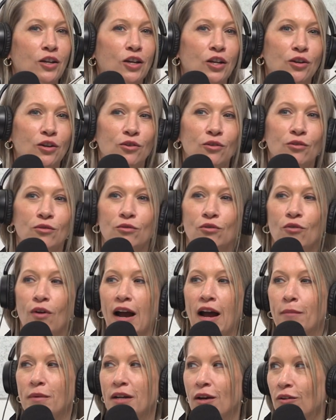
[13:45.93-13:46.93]
You
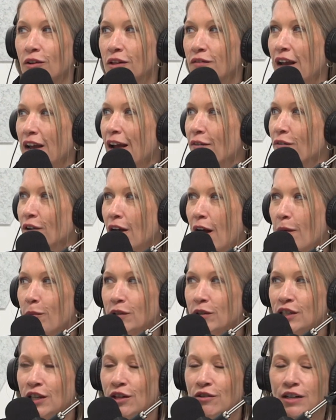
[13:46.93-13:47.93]
grabbed hold of every
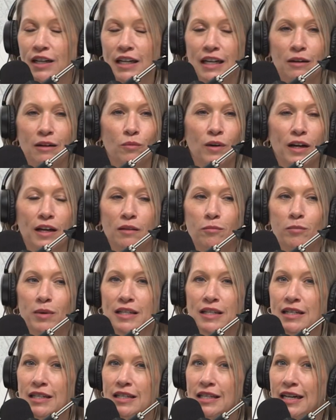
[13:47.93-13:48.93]
opportunity with
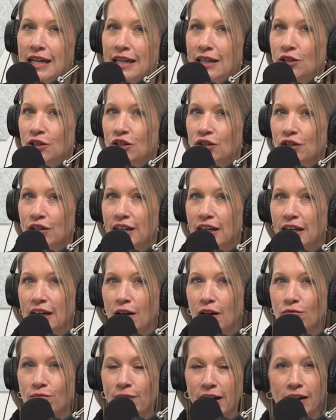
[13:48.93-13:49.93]
business and
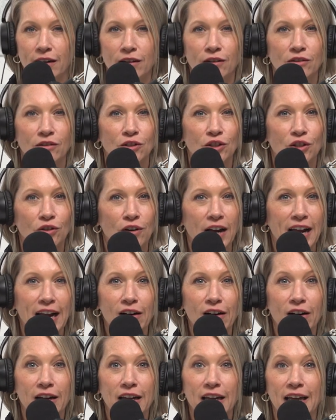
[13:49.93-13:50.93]
industry around your
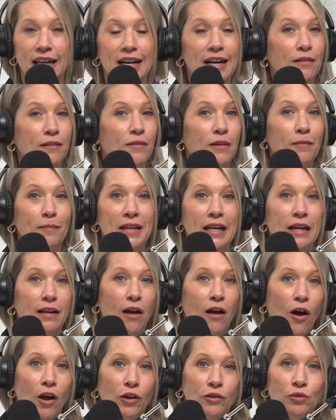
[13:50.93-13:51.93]
area. And I
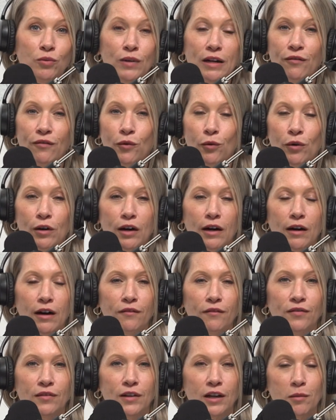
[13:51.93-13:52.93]
mean, all 24
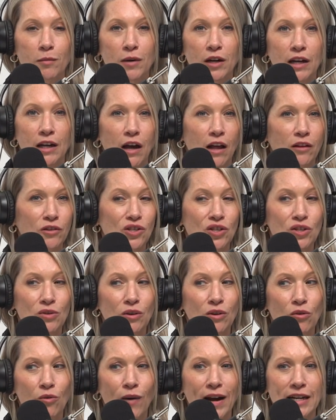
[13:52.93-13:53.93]
of the community colleges
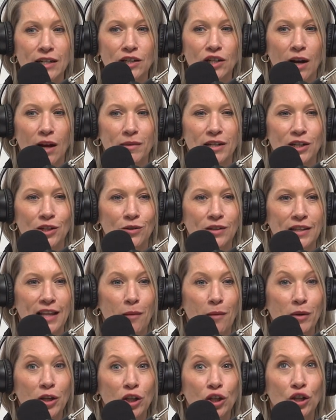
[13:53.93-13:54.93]
do a great job in doing
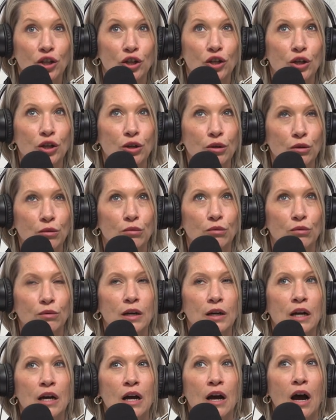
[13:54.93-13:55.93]
that, but
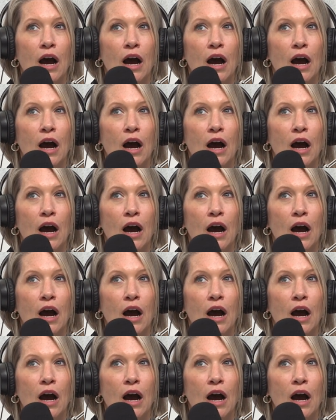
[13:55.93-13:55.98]
you